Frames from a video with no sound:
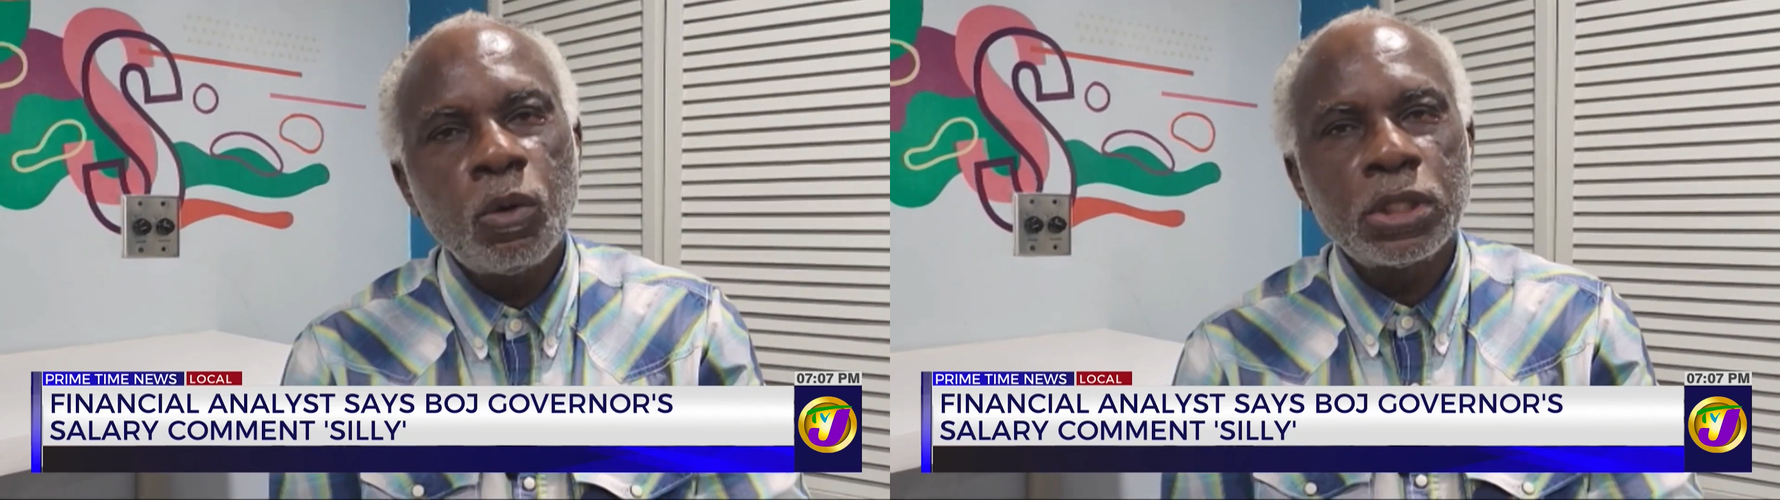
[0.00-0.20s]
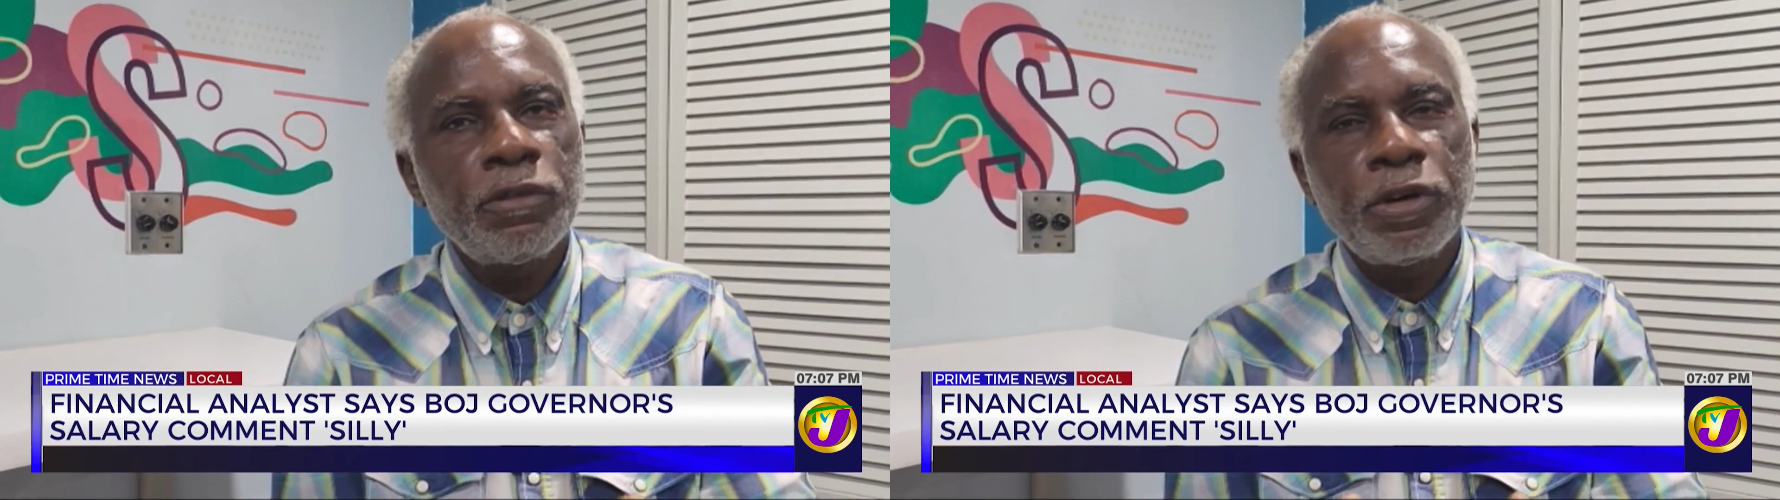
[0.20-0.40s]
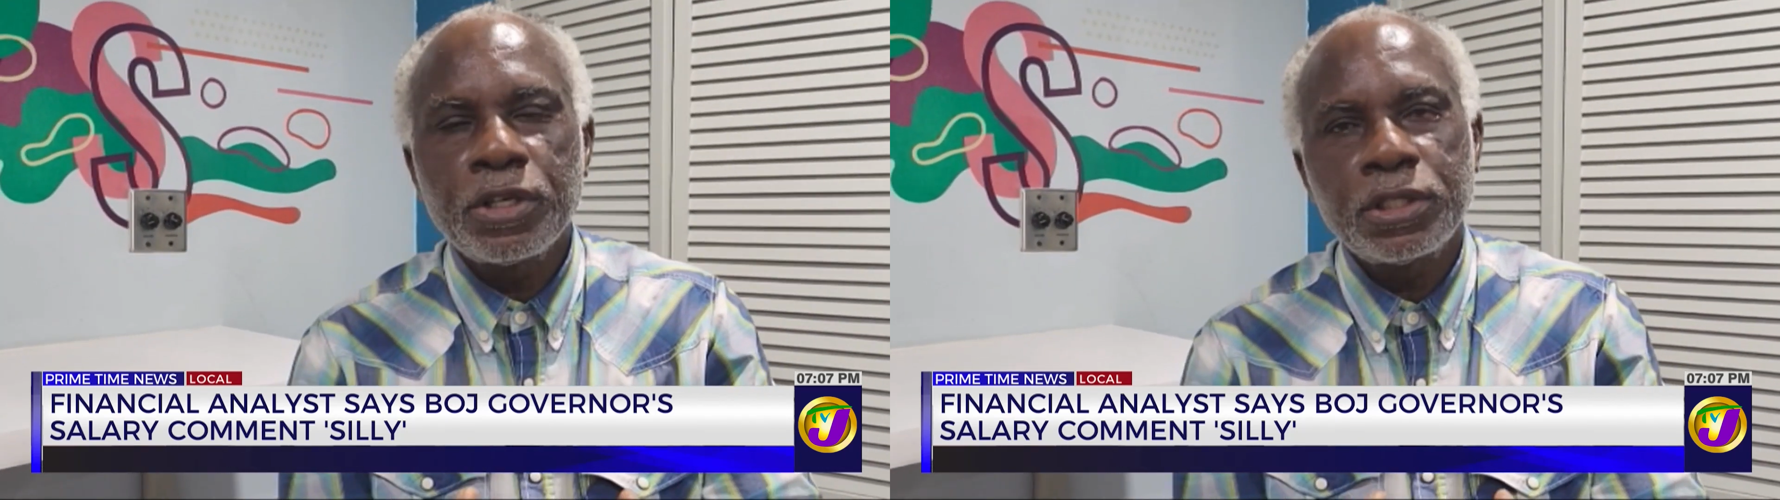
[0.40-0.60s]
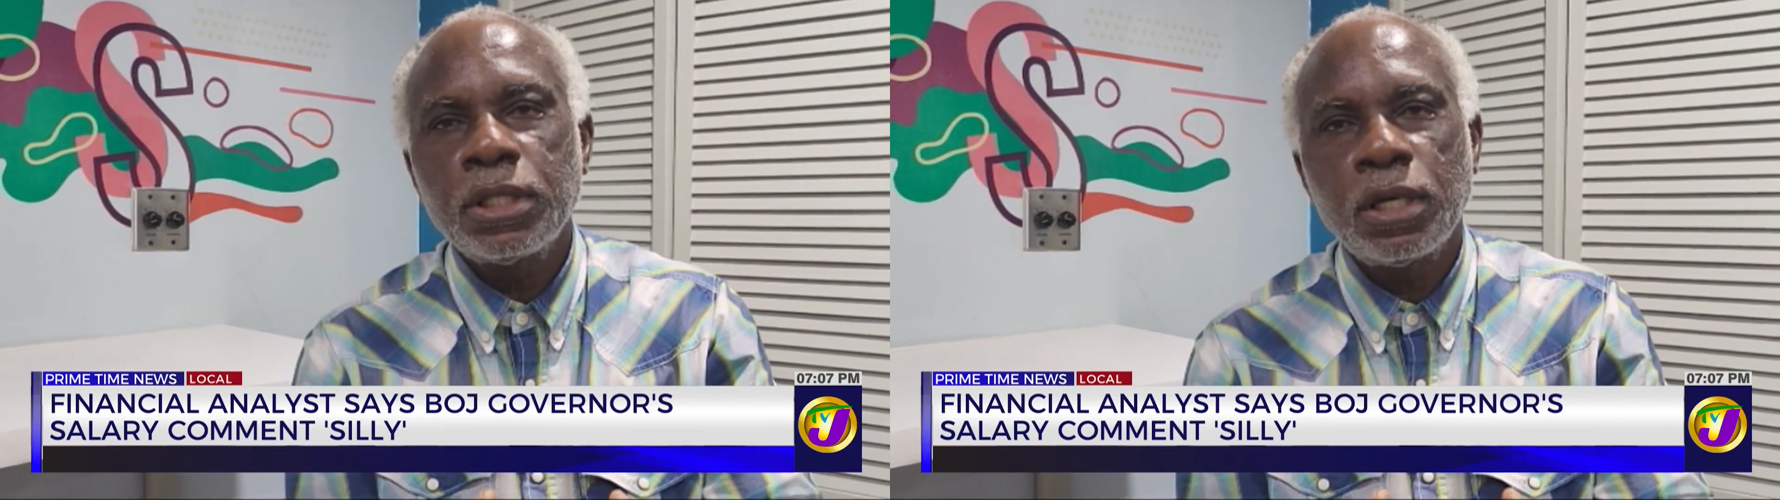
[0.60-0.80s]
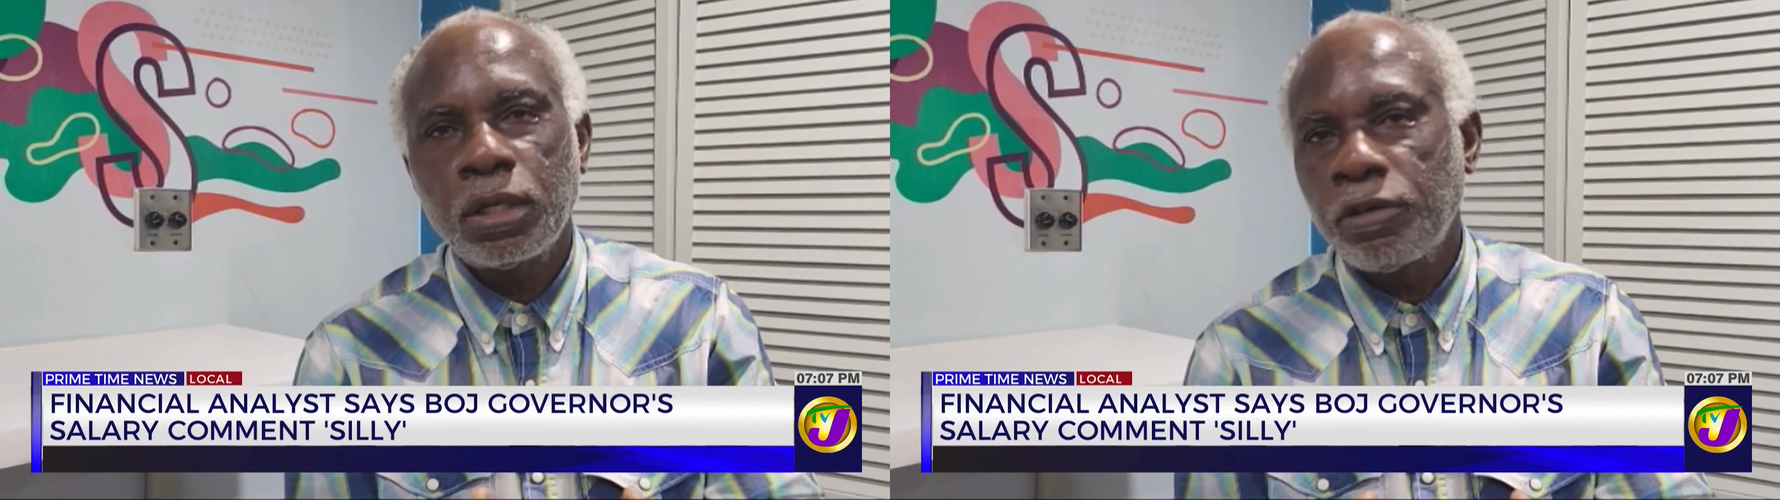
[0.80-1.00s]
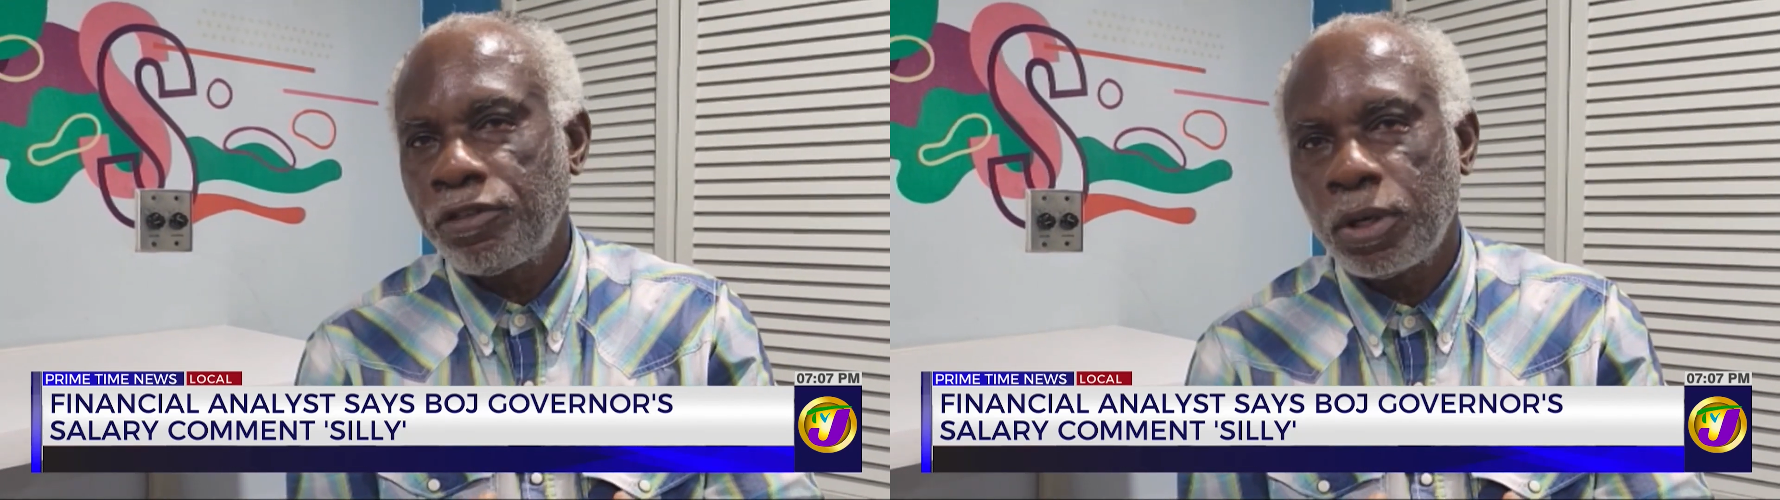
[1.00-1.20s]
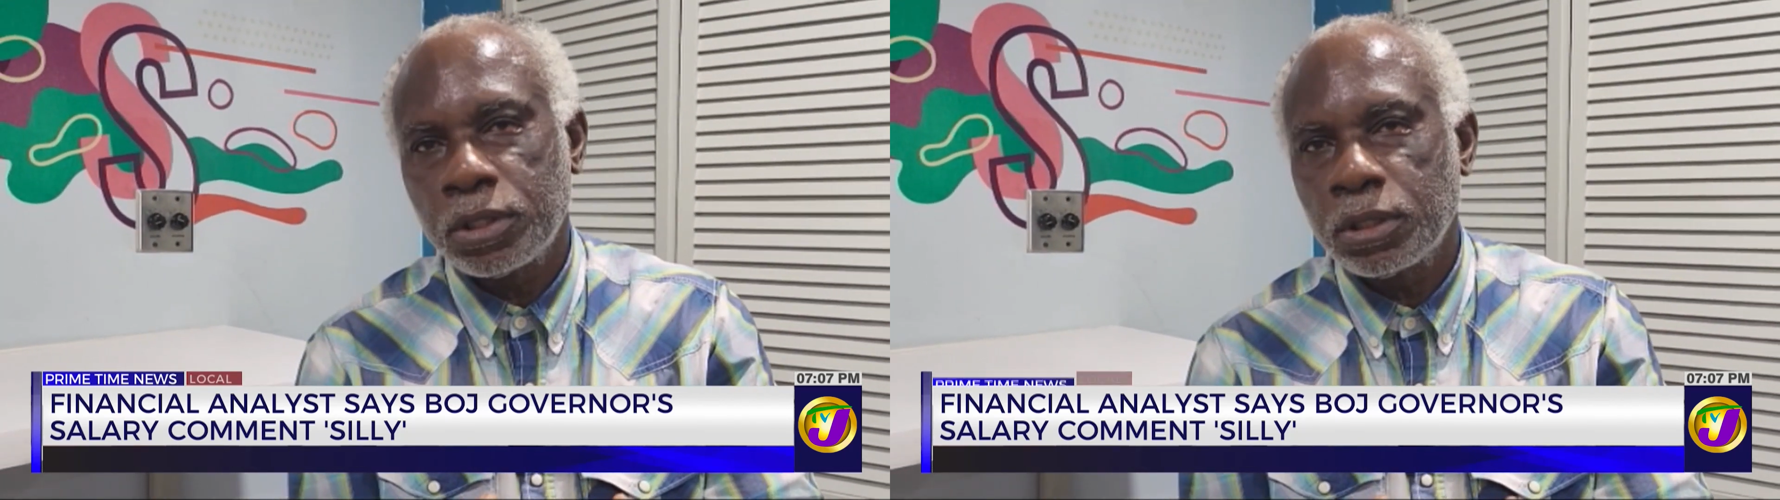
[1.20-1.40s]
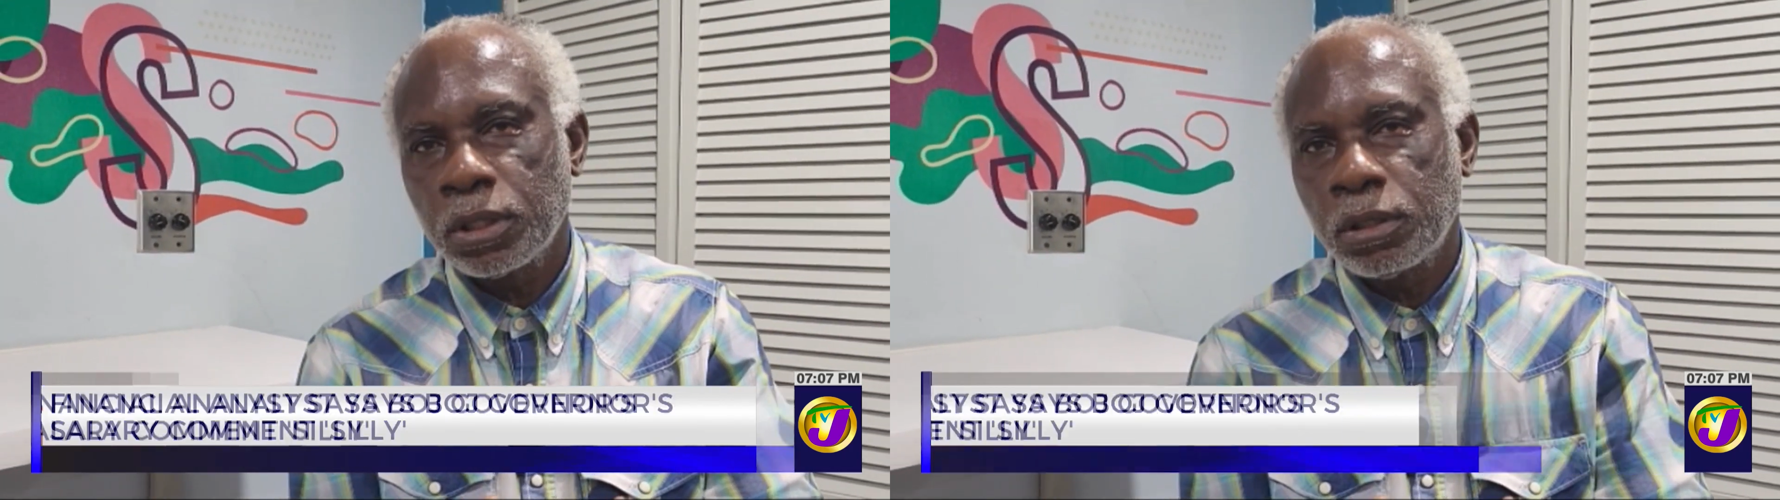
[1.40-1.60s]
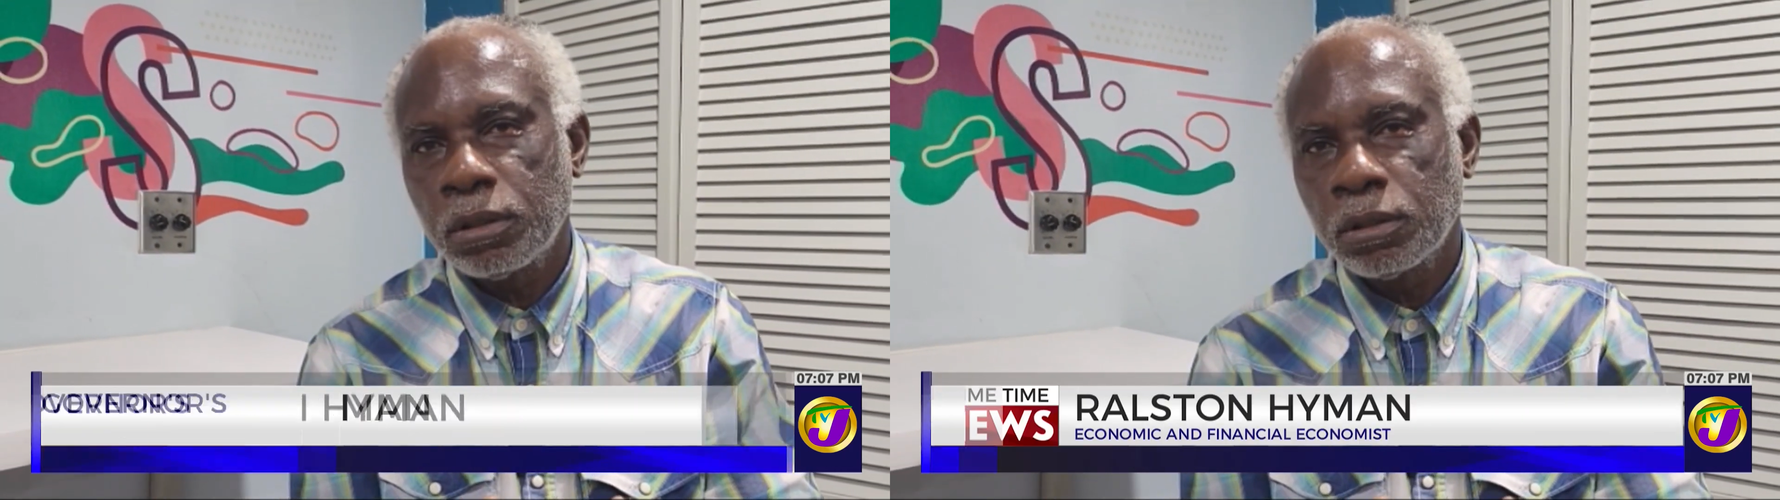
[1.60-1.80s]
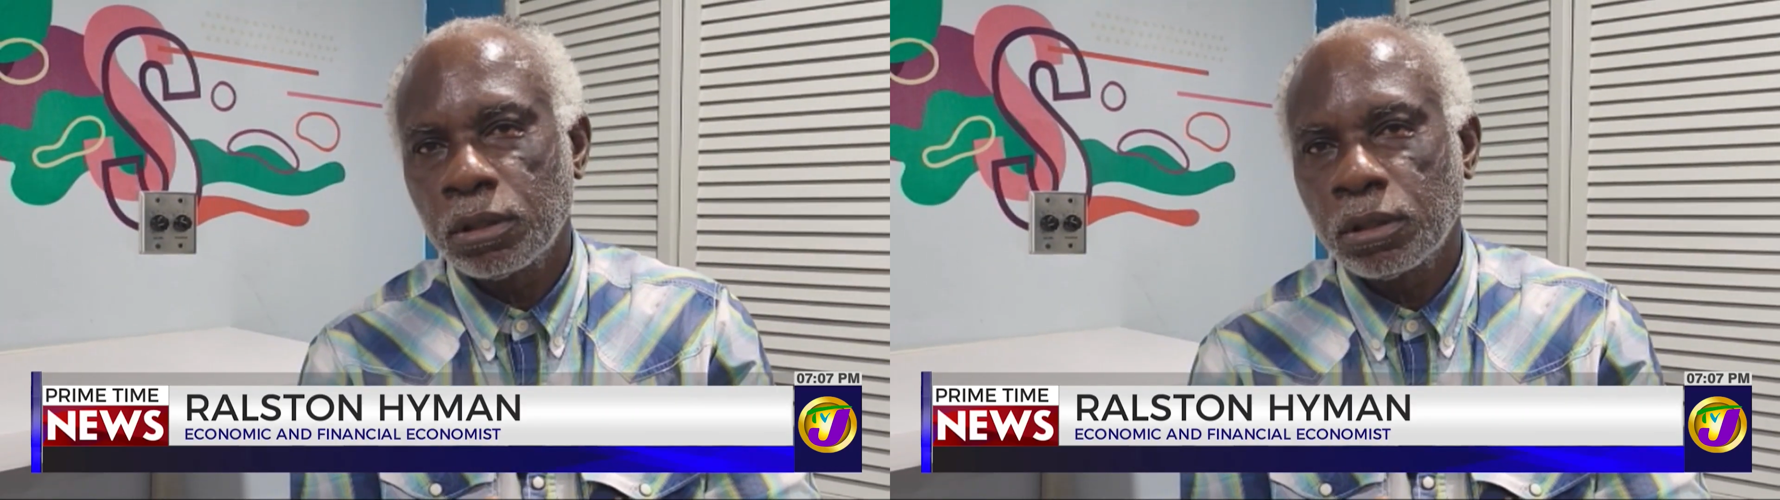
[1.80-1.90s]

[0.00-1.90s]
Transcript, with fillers: It was a very silly and unfortunate